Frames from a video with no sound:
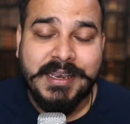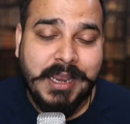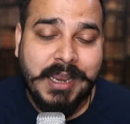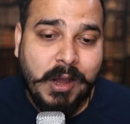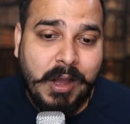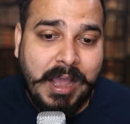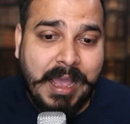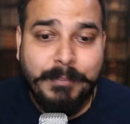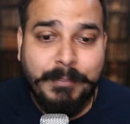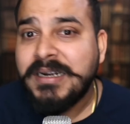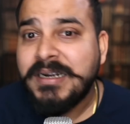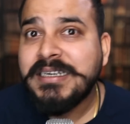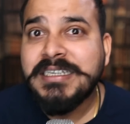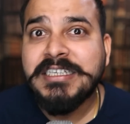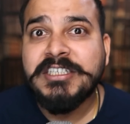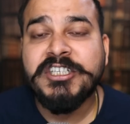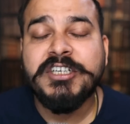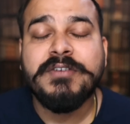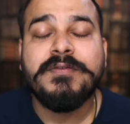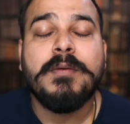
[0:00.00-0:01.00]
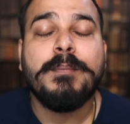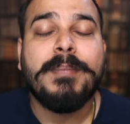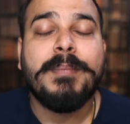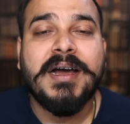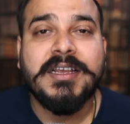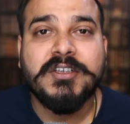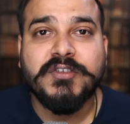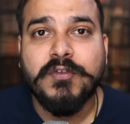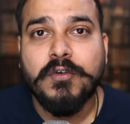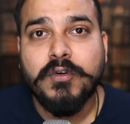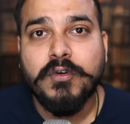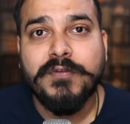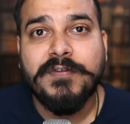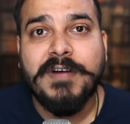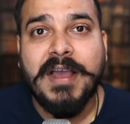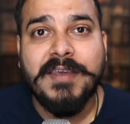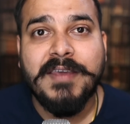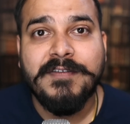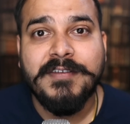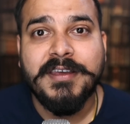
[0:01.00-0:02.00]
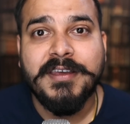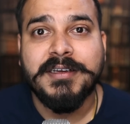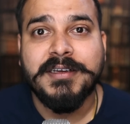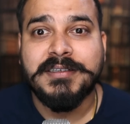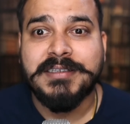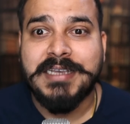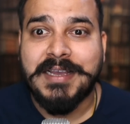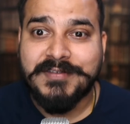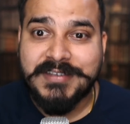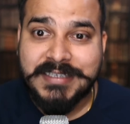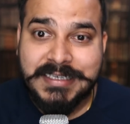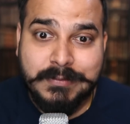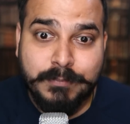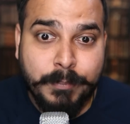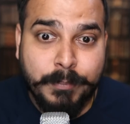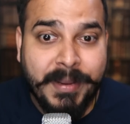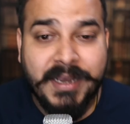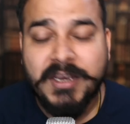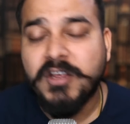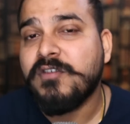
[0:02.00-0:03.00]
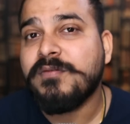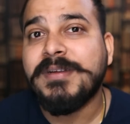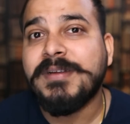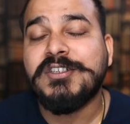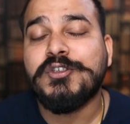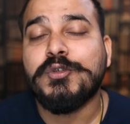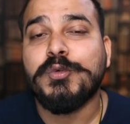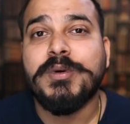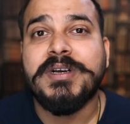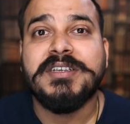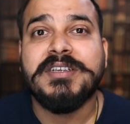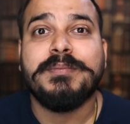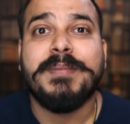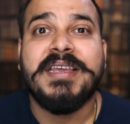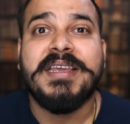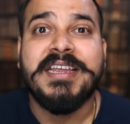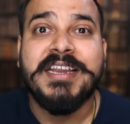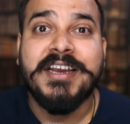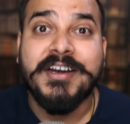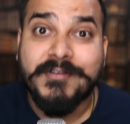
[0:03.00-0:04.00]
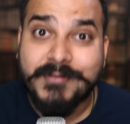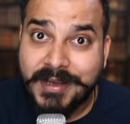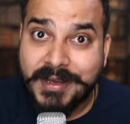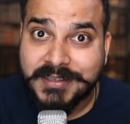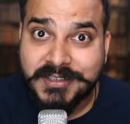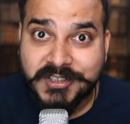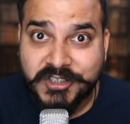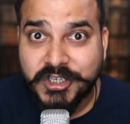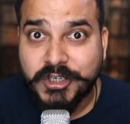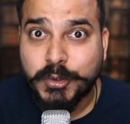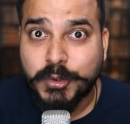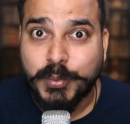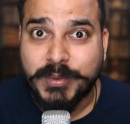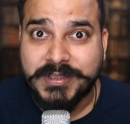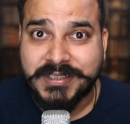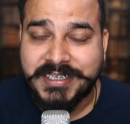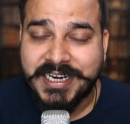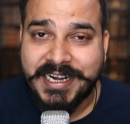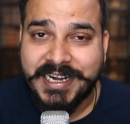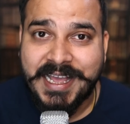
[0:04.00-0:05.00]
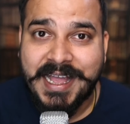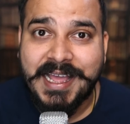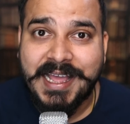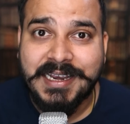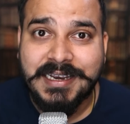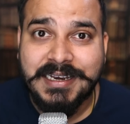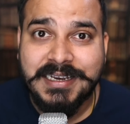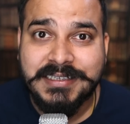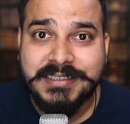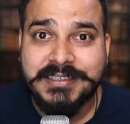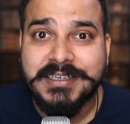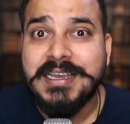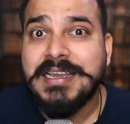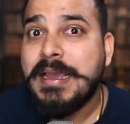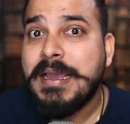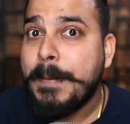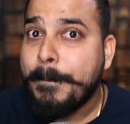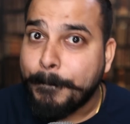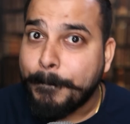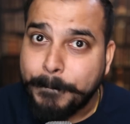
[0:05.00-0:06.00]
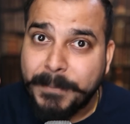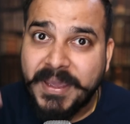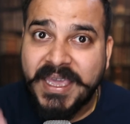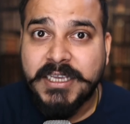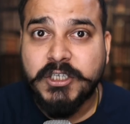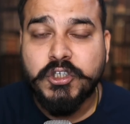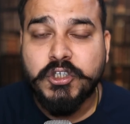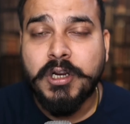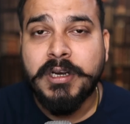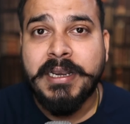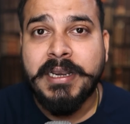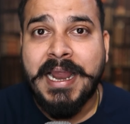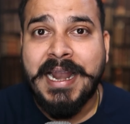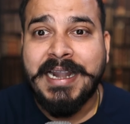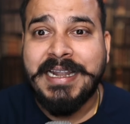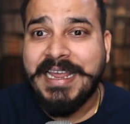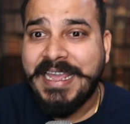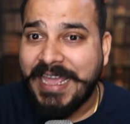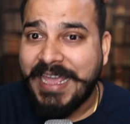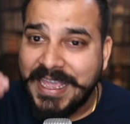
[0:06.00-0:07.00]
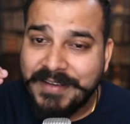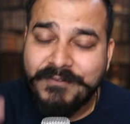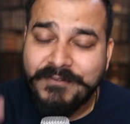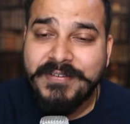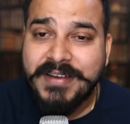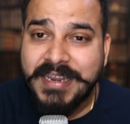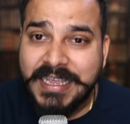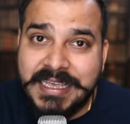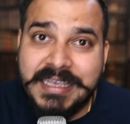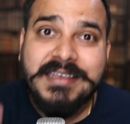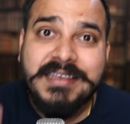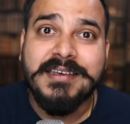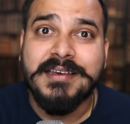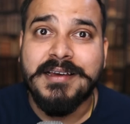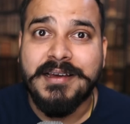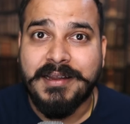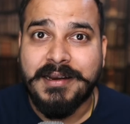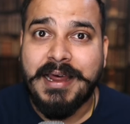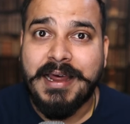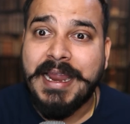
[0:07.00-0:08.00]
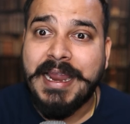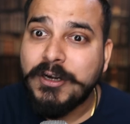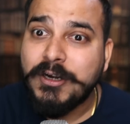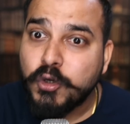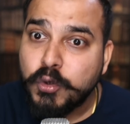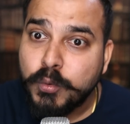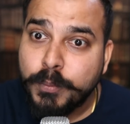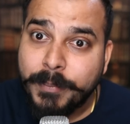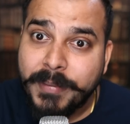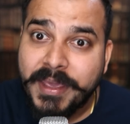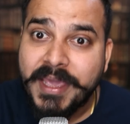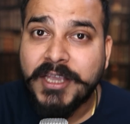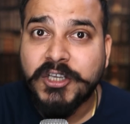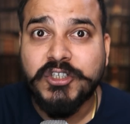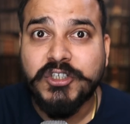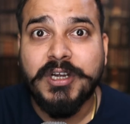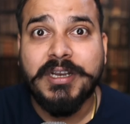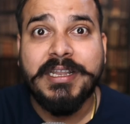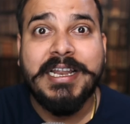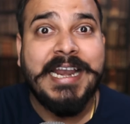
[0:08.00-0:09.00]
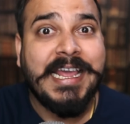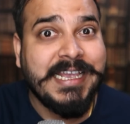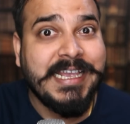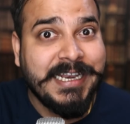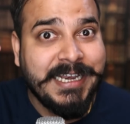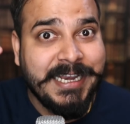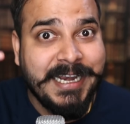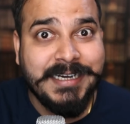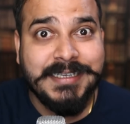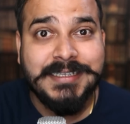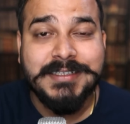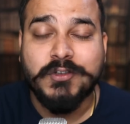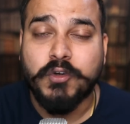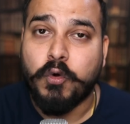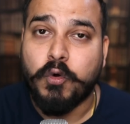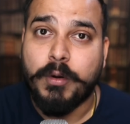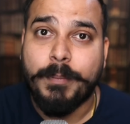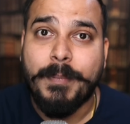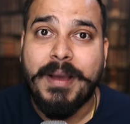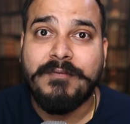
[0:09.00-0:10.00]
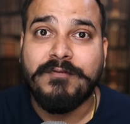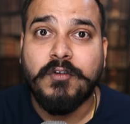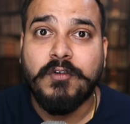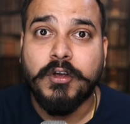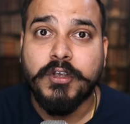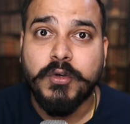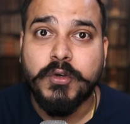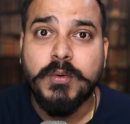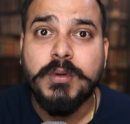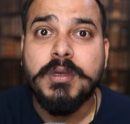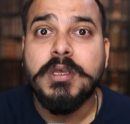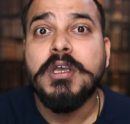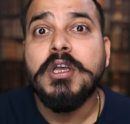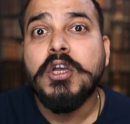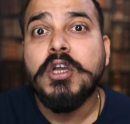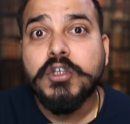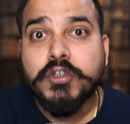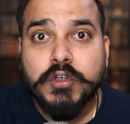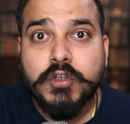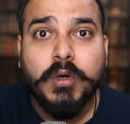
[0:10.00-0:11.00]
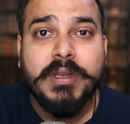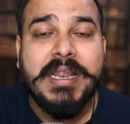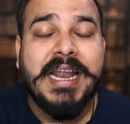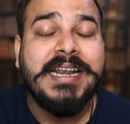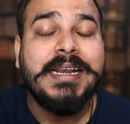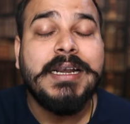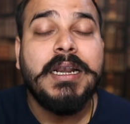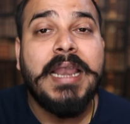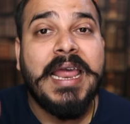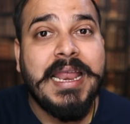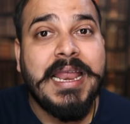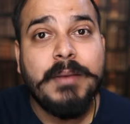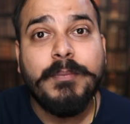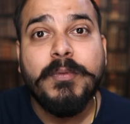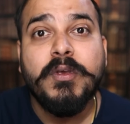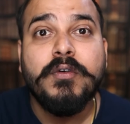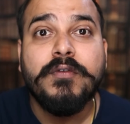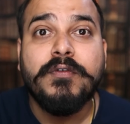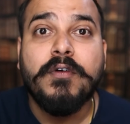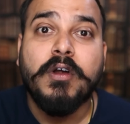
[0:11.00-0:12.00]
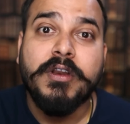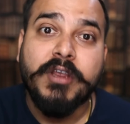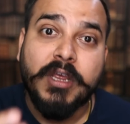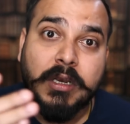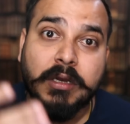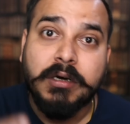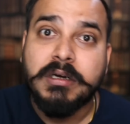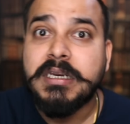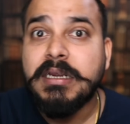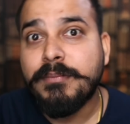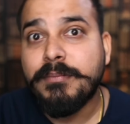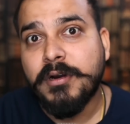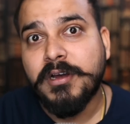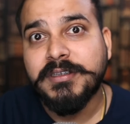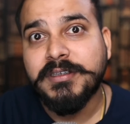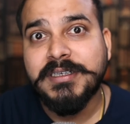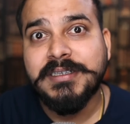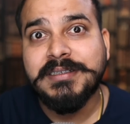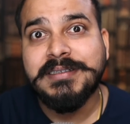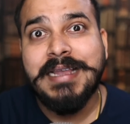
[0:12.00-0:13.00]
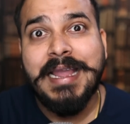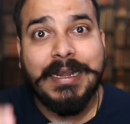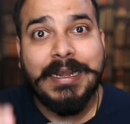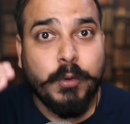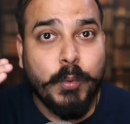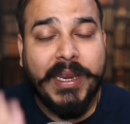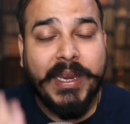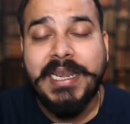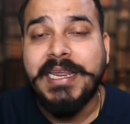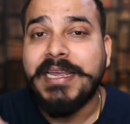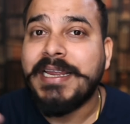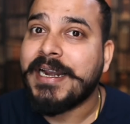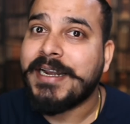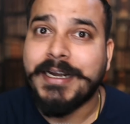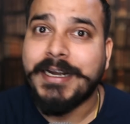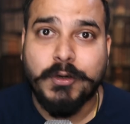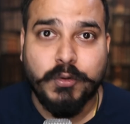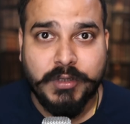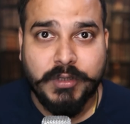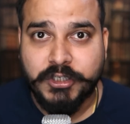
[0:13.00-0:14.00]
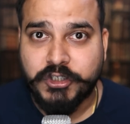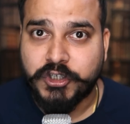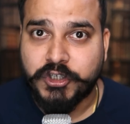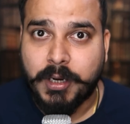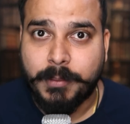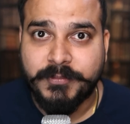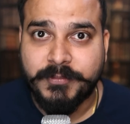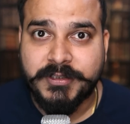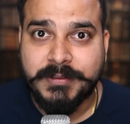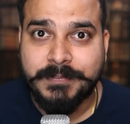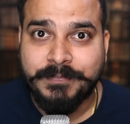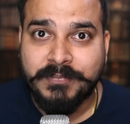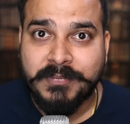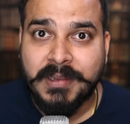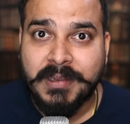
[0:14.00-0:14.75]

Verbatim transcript: Now, I've been teaching from past 4 to 5 years. I've seen many of my students making a transition towards data analyst. Based on that, every year I do make sure that I create this roadmap for you so that it will help you for your learning process and quickly get into the jobs.